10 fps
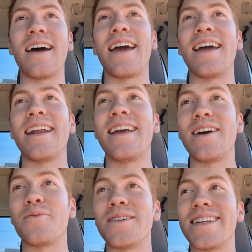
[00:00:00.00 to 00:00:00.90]
and it
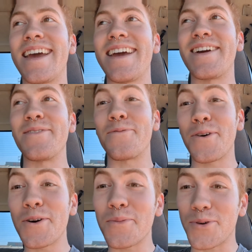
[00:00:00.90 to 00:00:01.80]
was a
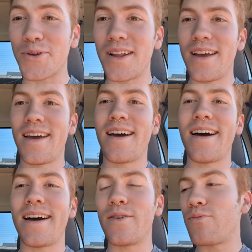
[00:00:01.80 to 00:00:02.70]
convertible,
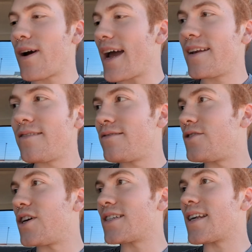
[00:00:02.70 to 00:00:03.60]
red,
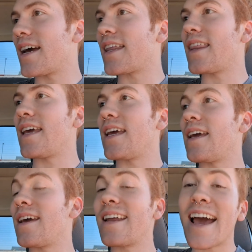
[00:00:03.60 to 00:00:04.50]
just like
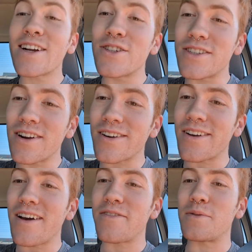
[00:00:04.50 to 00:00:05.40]
it actually started
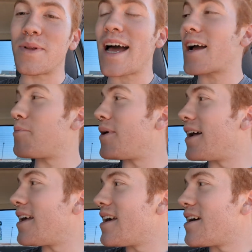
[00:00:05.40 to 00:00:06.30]
off as black,
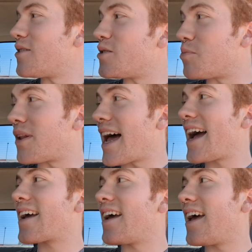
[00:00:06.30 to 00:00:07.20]
but it was
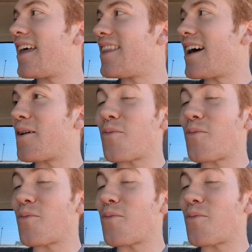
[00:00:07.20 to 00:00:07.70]
black and then